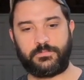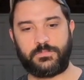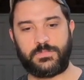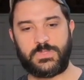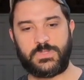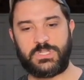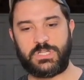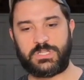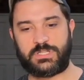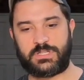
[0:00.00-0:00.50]

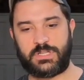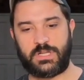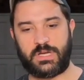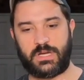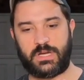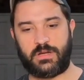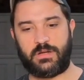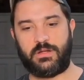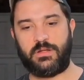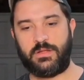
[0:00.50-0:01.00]
just
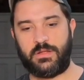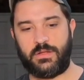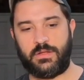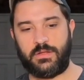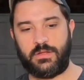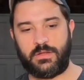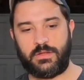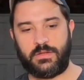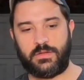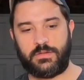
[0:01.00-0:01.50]
a
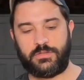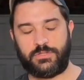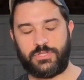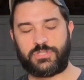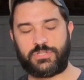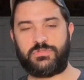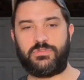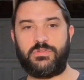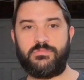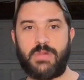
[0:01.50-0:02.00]

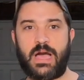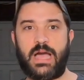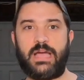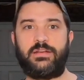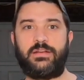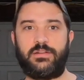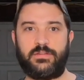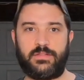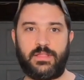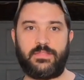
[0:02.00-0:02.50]

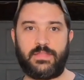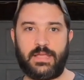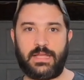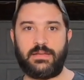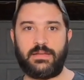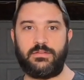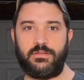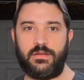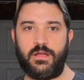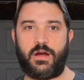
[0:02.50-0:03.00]
reminder that
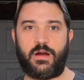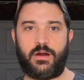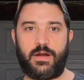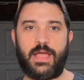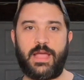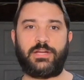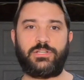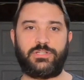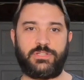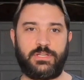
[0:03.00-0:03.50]
they are
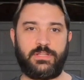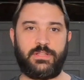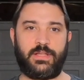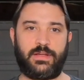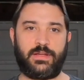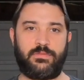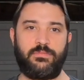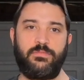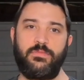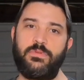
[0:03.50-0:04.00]
actually,
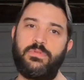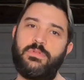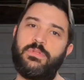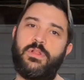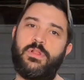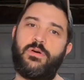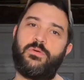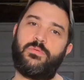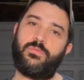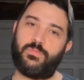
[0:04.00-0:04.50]
like, you
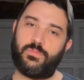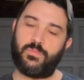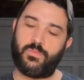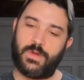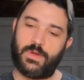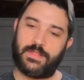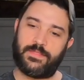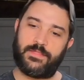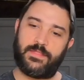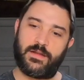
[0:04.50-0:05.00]
know,
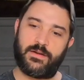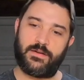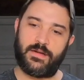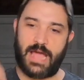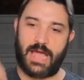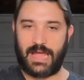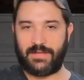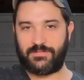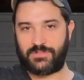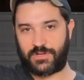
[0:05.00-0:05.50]
when their
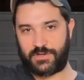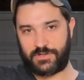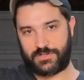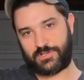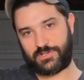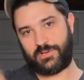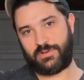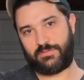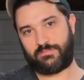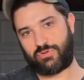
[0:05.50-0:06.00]
knives are a
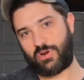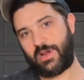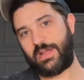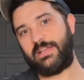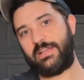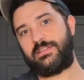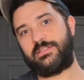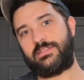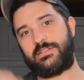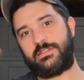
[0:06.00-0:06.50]
certain
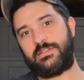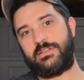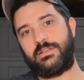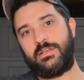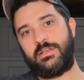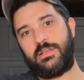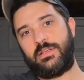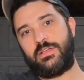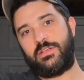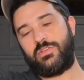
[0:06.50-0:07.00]
price,
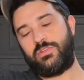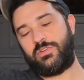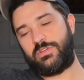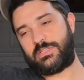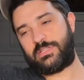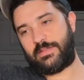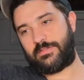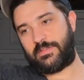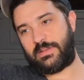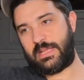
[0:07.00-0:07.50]
you just
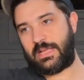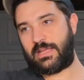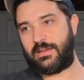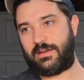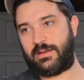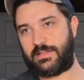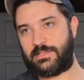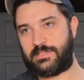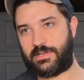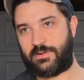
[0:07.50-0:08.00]
have to take into
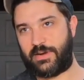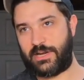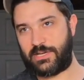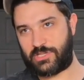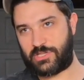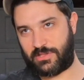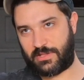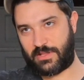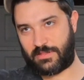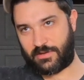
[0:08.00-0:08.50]

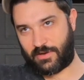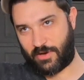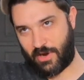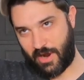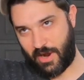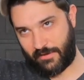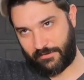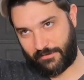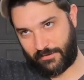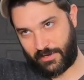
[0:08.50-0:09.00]
consideration that they're
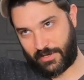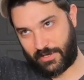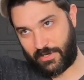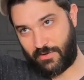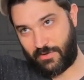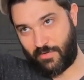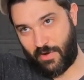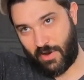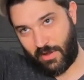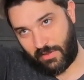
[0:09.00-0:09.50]
offering
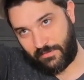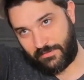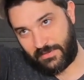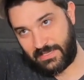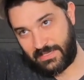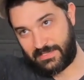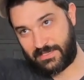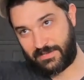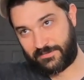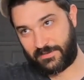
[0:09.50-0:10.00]
you all of
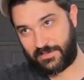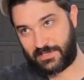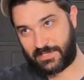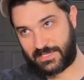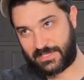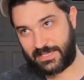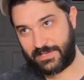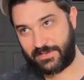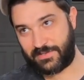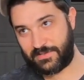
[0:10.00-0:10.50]
these different
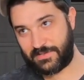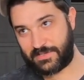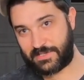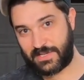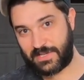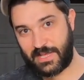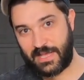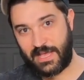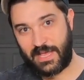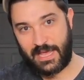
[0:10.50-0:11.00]
steels,
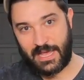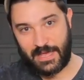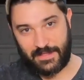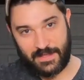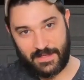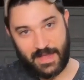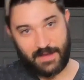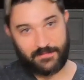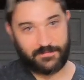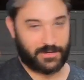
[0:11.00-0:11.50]
and
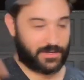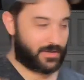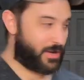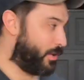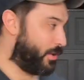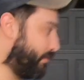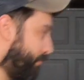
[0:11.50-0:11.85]
they have to go